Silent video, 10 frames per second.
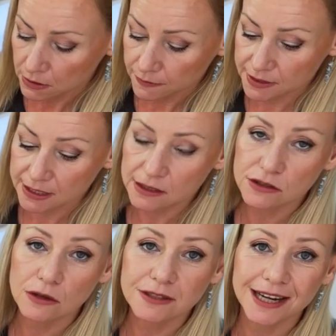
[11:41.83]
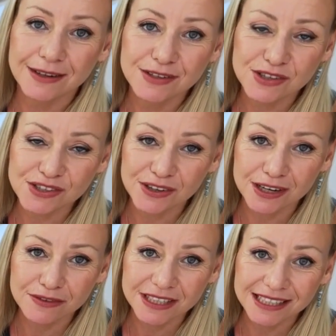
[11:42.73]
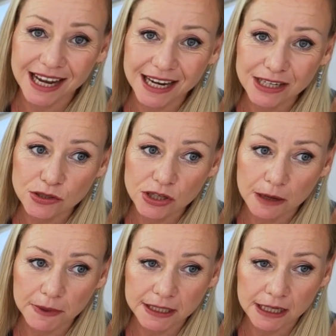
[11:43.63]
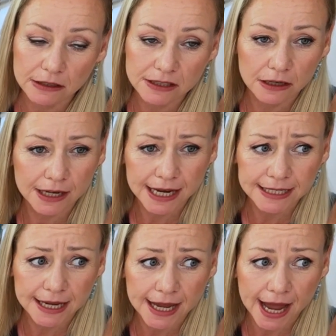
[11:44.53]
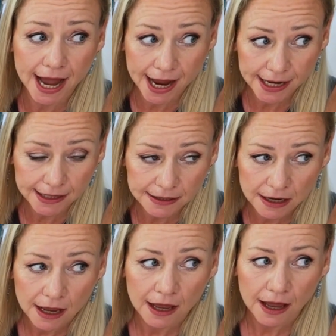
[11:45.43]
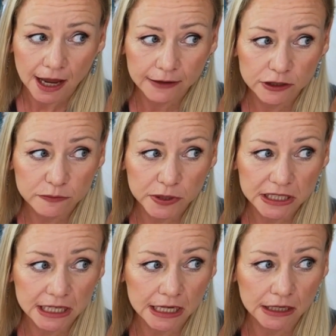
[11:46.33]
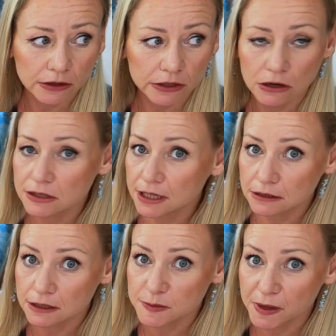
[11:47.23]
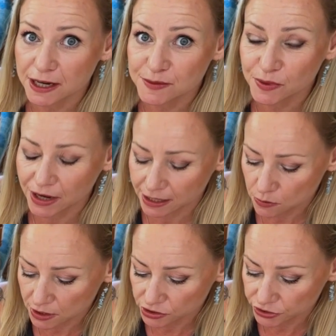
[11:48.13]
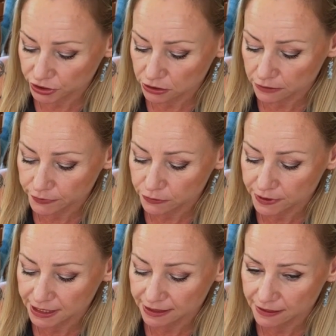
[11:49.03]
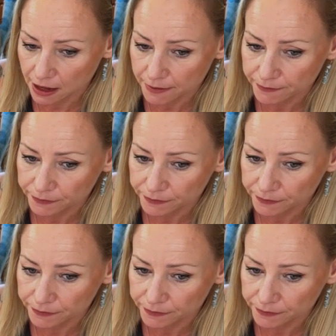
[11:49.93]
If it says it's sold out, it's just sold out for the day. Do check back a day or so later. And after you've booked in, click on the Contact Us page. Put any questions that you've got for your reading in there.